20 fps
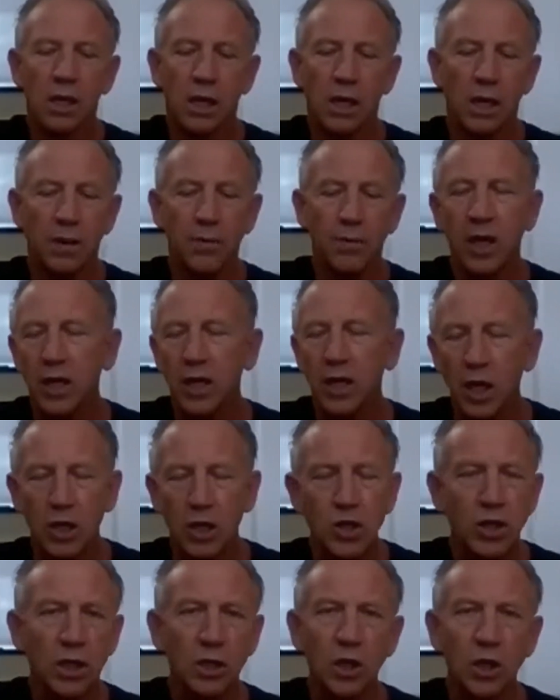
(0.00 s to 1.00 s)

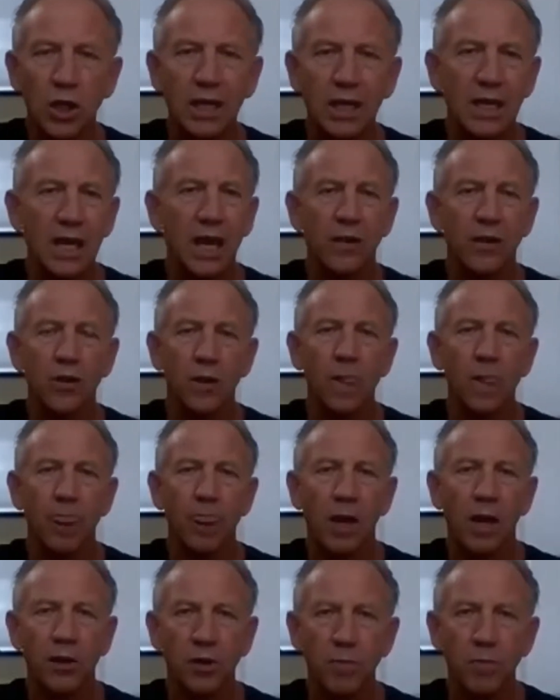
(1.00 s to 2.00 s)
and you can look at
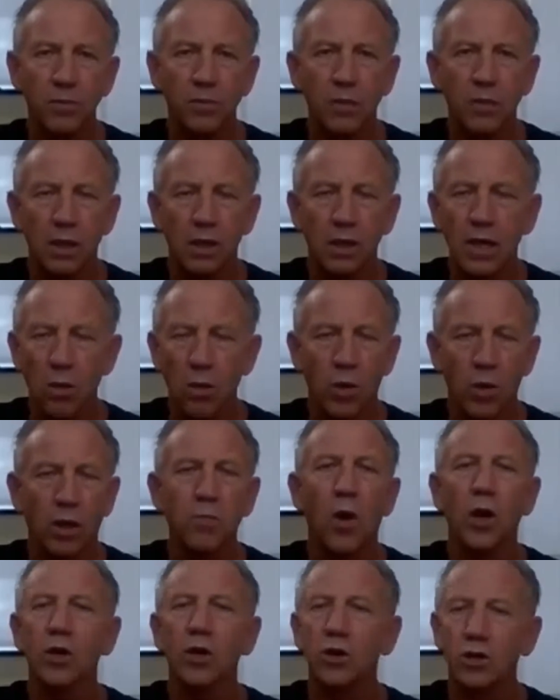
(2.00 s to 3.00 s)
other
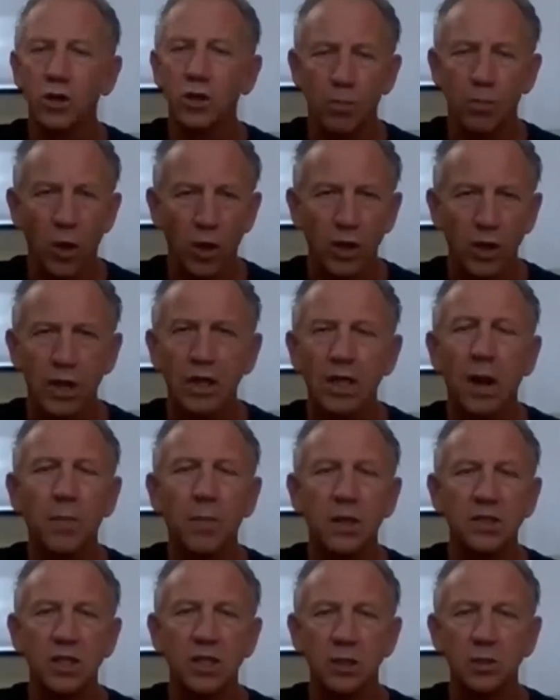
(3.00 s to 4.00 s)
network marketers or marketing
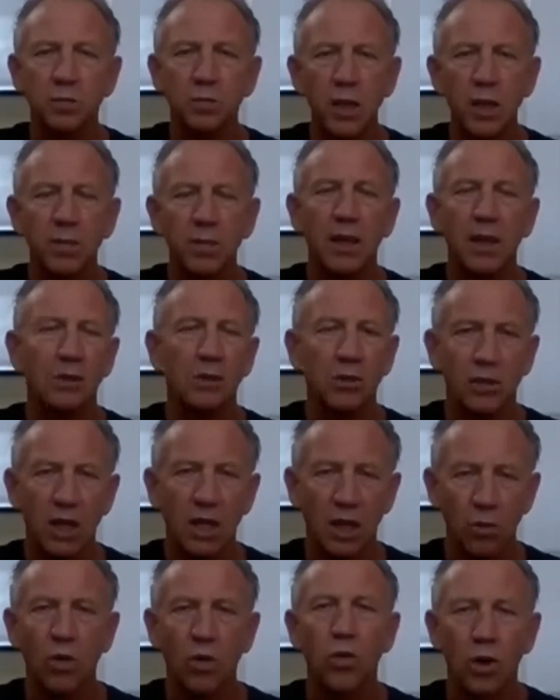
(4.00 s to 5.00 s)
companies. There's people out there
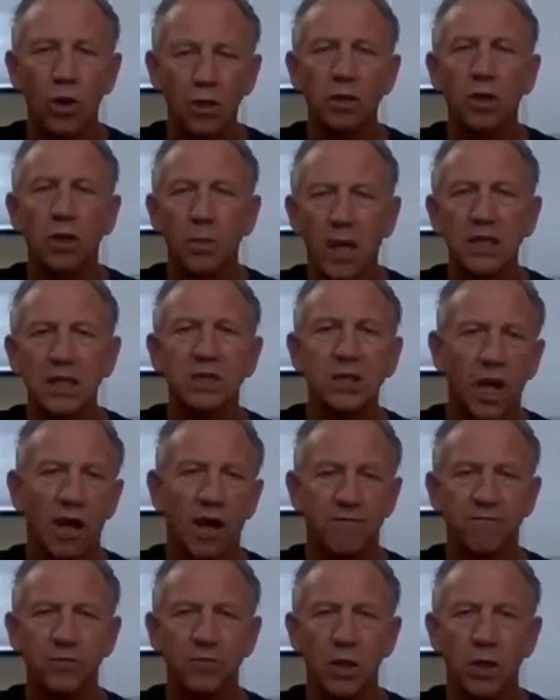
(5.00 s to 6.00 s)
that will work their butts
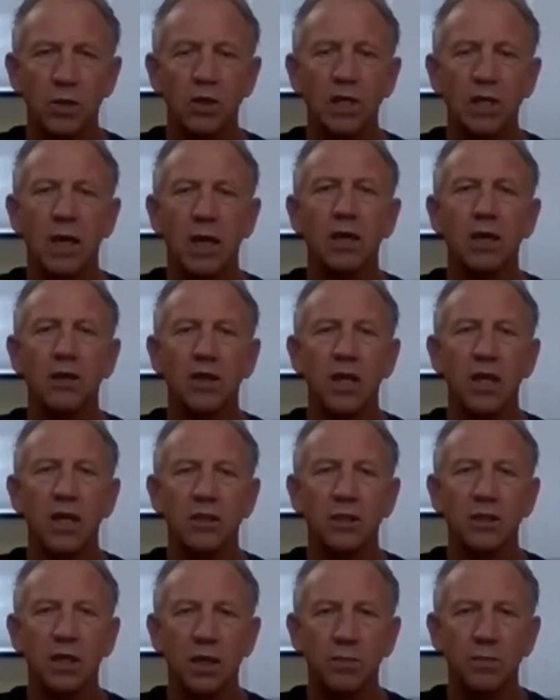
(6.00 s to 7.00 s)
off, okay,
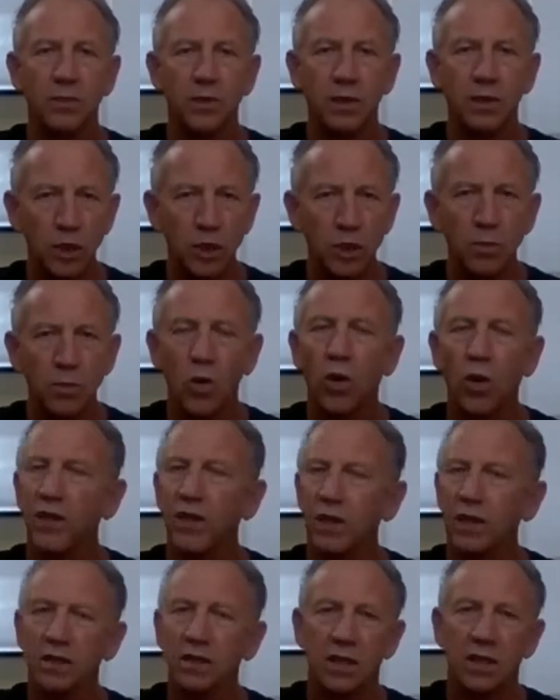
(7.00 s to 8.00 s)
that do more,
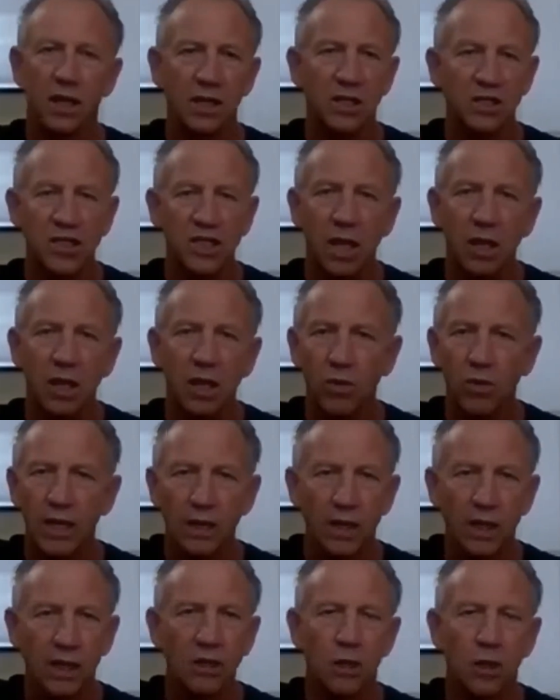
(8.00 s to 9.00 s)
that
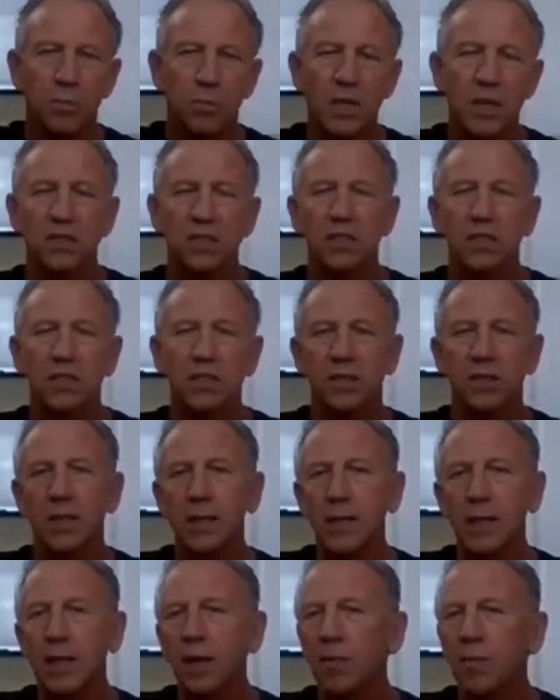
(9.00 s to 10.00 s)
accelerate in their businesses,
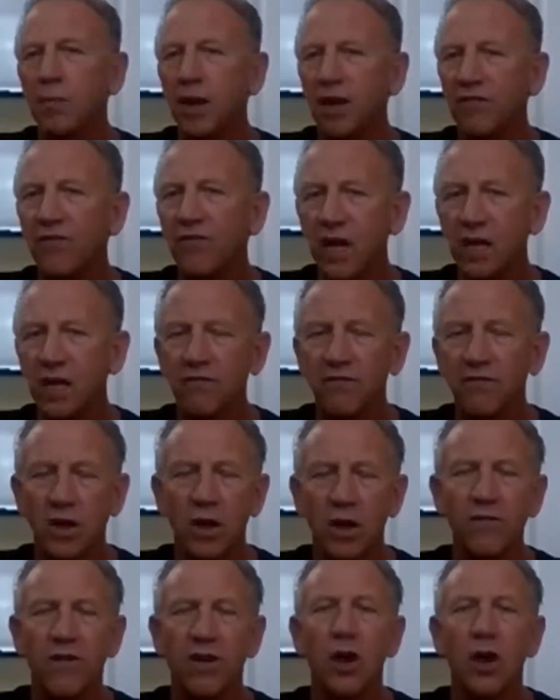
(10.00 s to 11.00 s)
but I find it
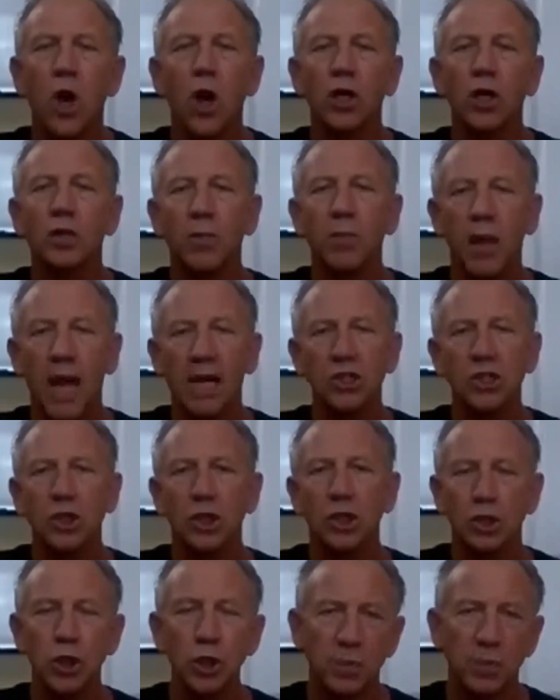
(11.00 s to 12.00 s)
very, very hard to
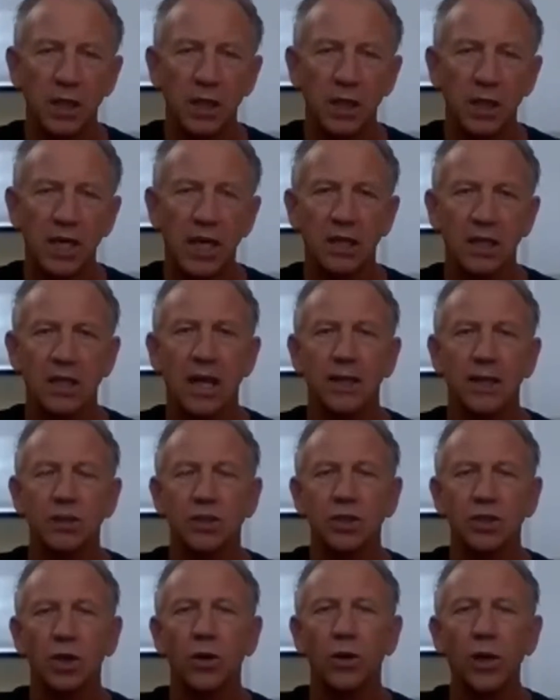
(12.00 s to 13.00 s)
actually duplicate that.
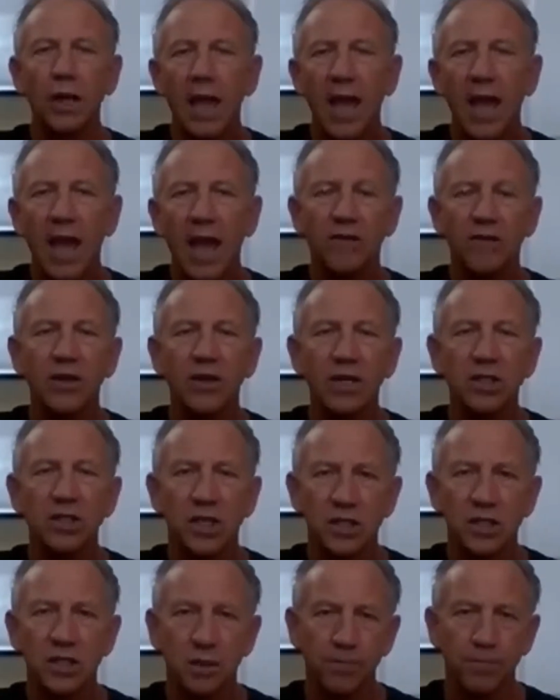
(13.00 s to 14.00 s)
And so having a
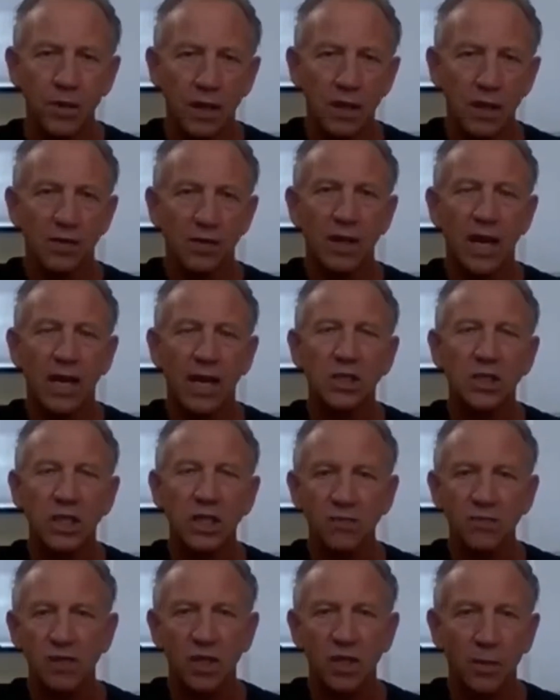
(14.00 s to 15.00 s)
system that actually
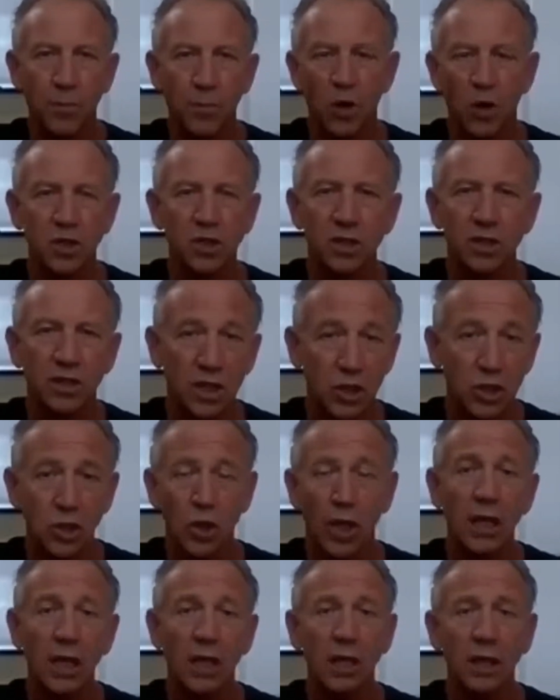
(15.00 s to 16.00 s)
gives a person the
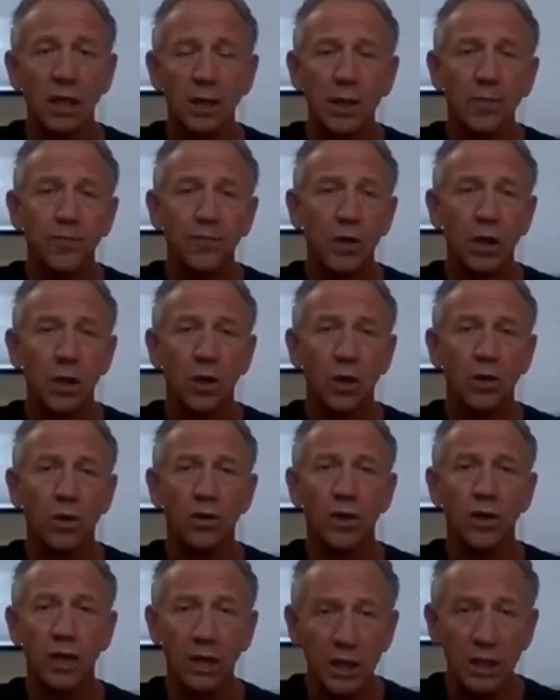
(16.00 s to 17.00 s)
training,
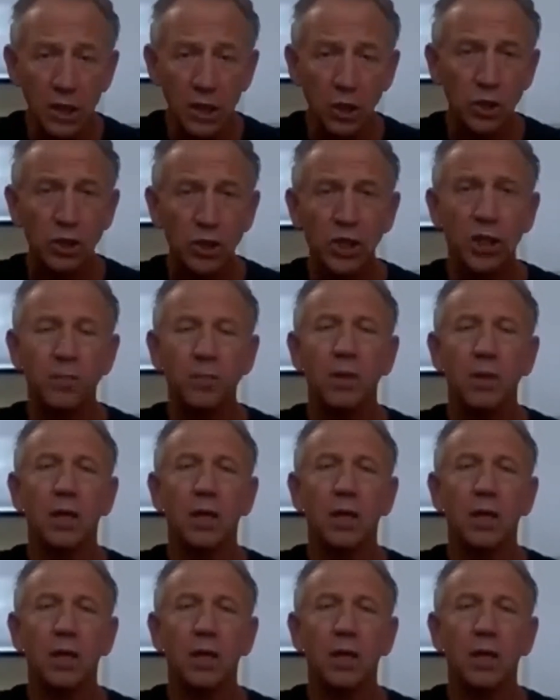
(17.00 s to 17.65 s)
the leadership,